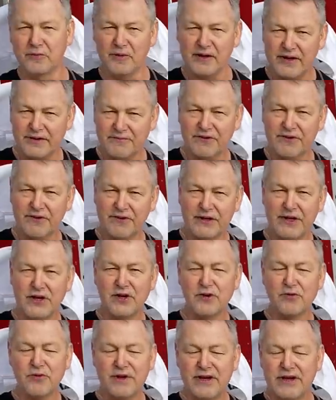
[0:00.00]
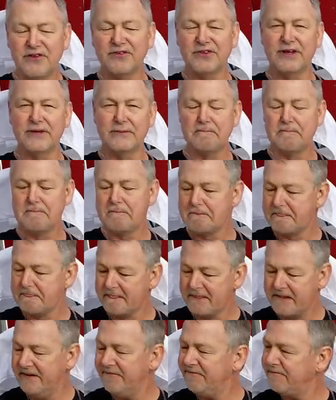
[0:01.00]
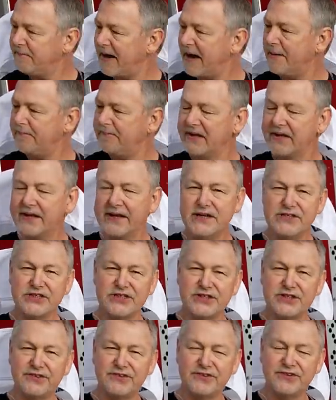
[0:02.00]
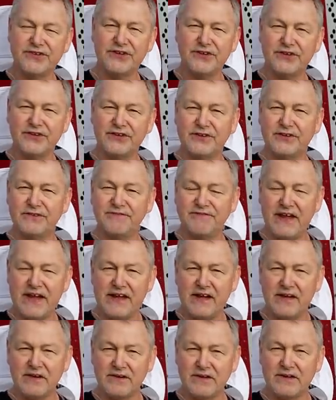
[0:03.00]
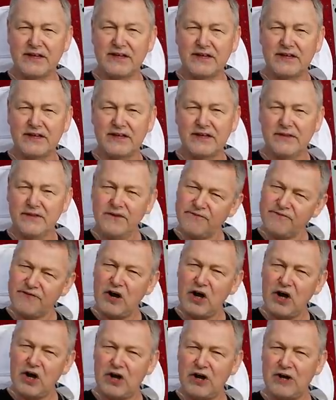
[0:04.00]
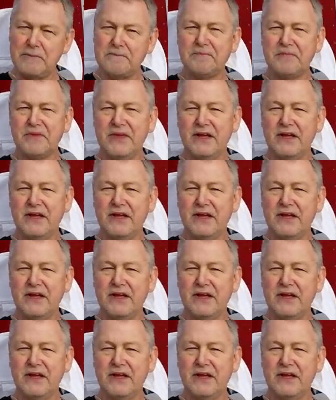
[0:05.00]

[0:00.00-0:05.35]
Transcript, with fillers: Whatever reason, if populations start to fail in the fall,